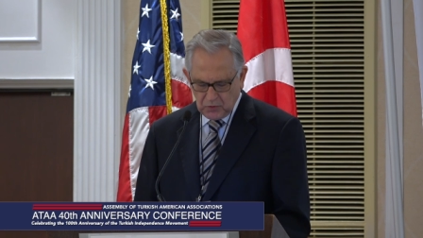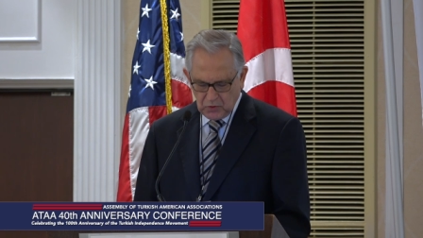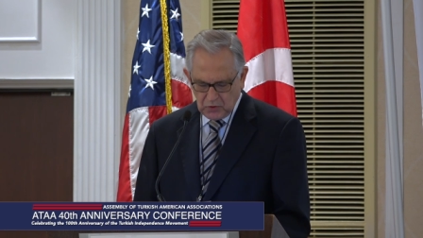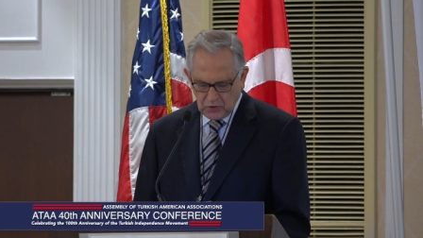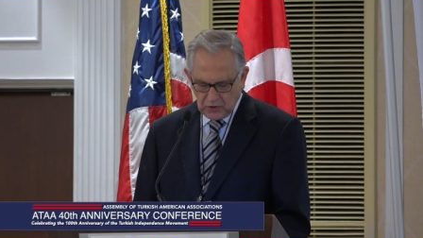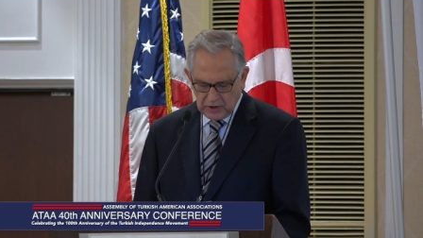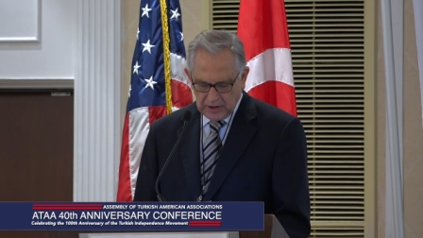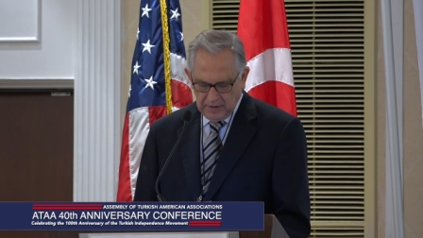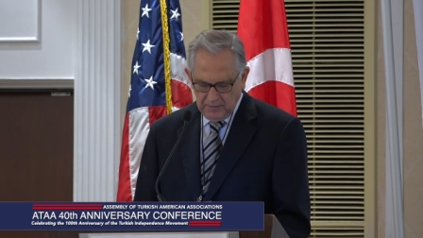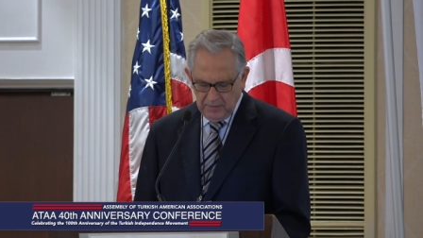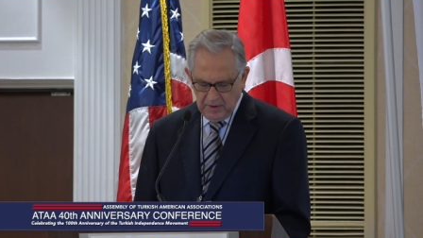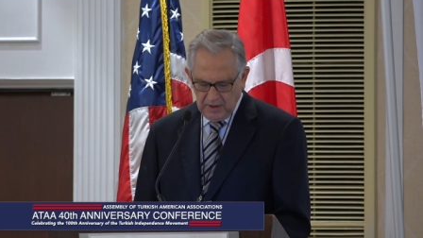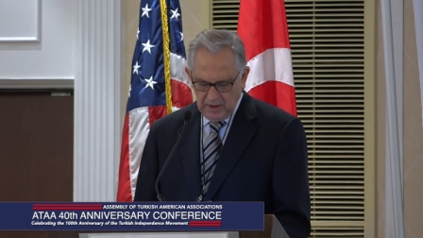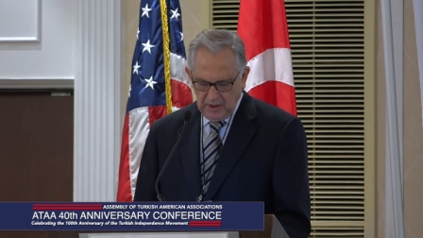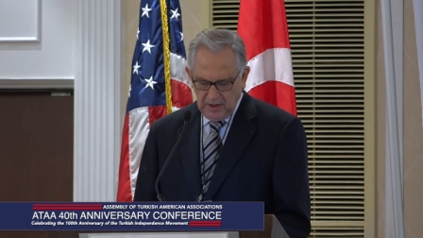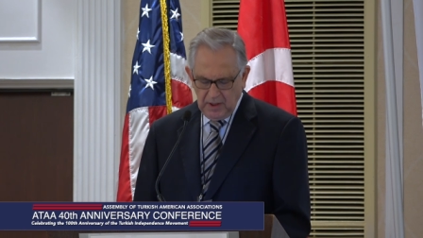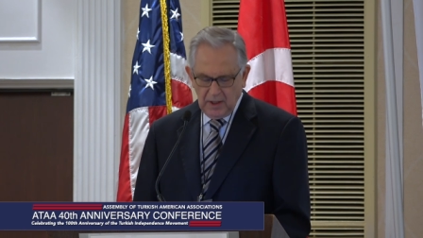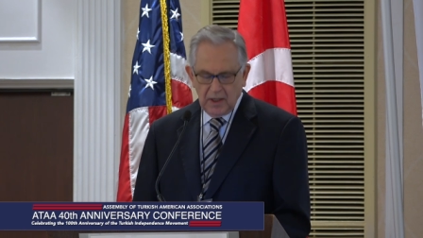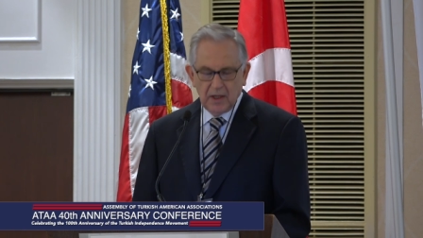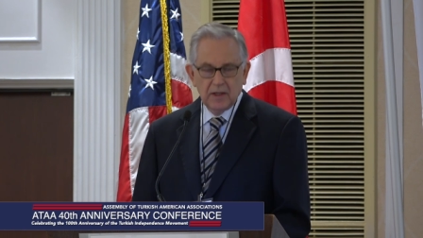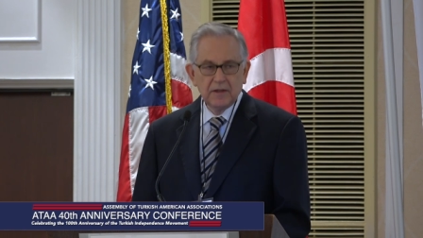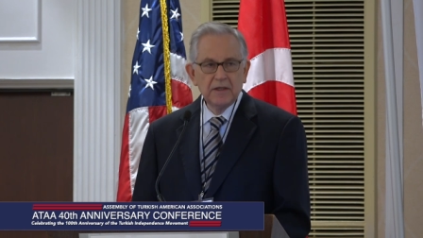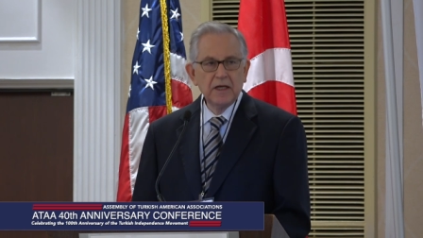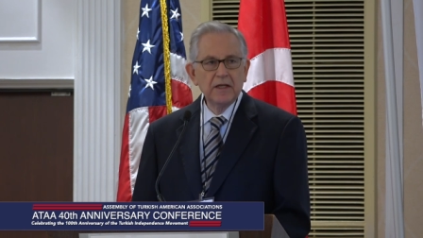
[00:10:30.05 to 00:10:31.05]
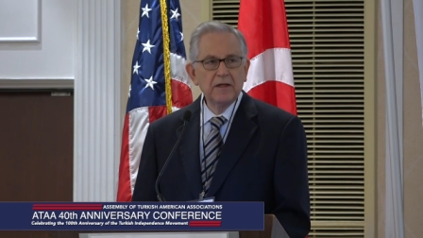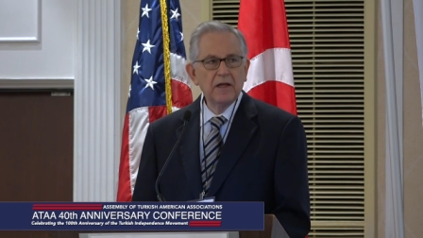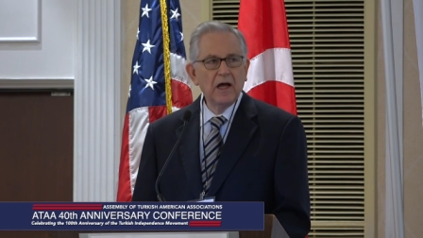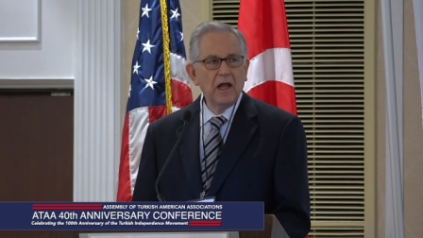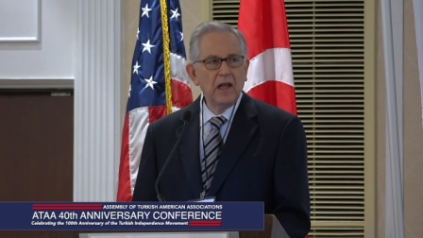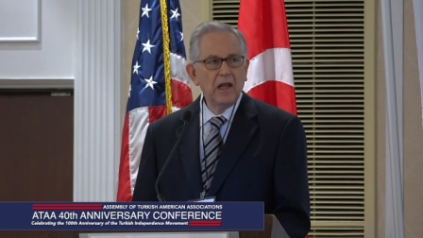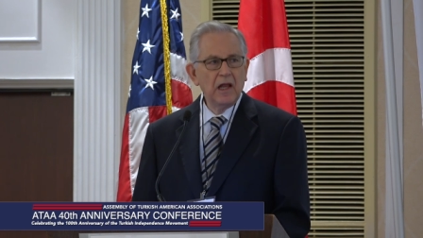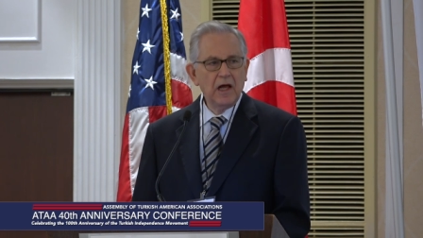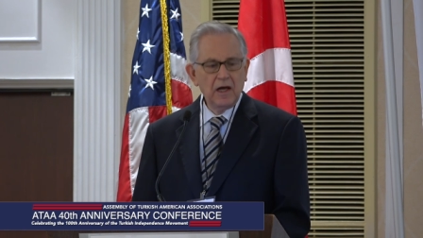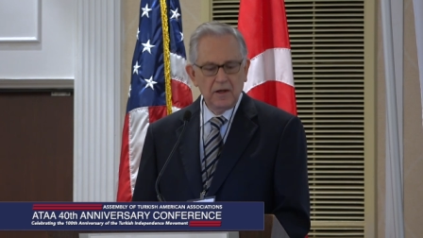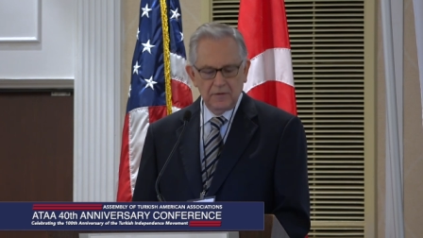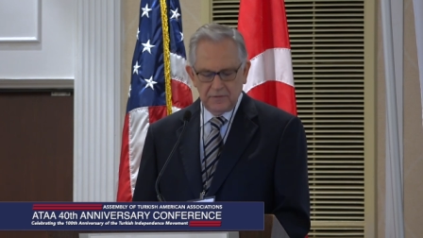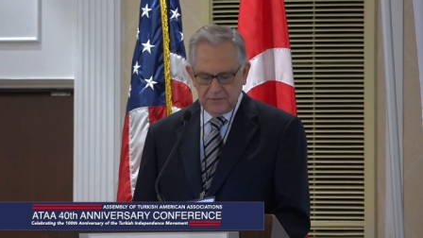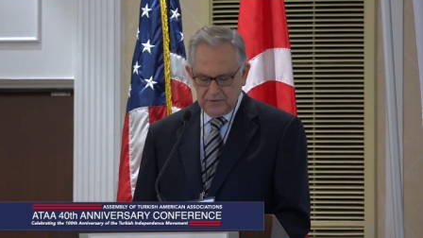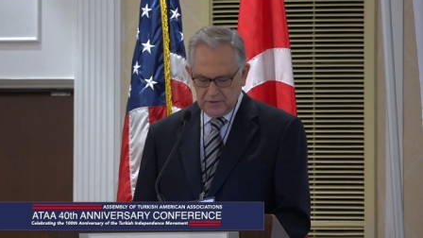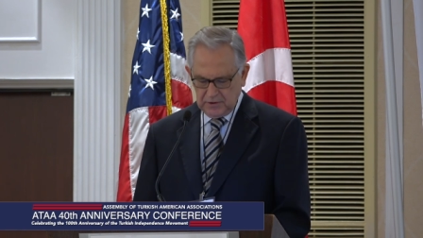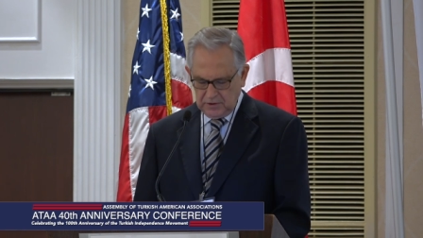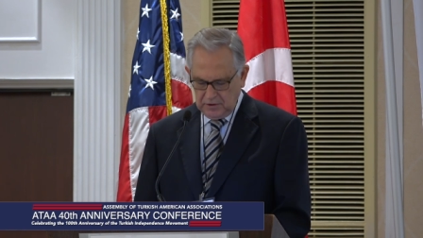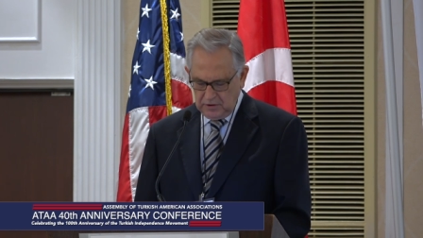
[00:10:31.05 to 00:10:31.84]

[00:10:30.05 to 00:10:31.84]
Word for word: Program that allows